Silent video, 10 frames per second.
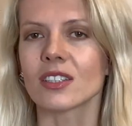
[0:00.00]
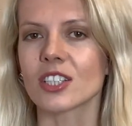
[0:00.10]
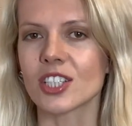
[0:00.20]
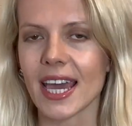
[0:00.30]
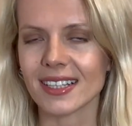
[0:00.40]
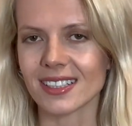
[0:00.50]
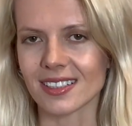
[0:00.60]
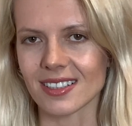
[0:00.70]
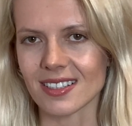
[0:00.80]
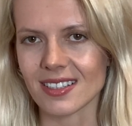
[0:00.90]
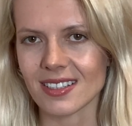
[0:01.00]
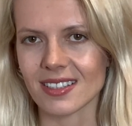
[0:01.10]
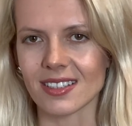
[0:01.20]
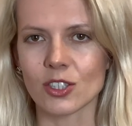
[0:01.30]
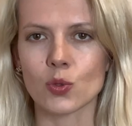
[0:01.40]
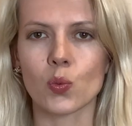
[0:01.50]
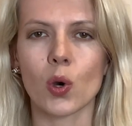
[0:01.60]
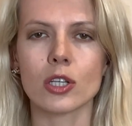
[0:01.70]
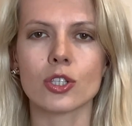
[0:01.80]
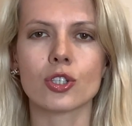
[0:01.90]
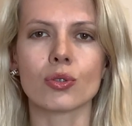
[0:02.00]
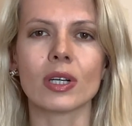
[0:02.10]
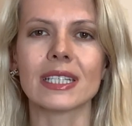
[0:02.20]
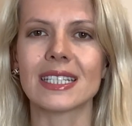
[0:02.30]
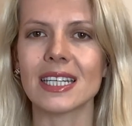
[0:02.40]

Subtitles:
The technical assistance was to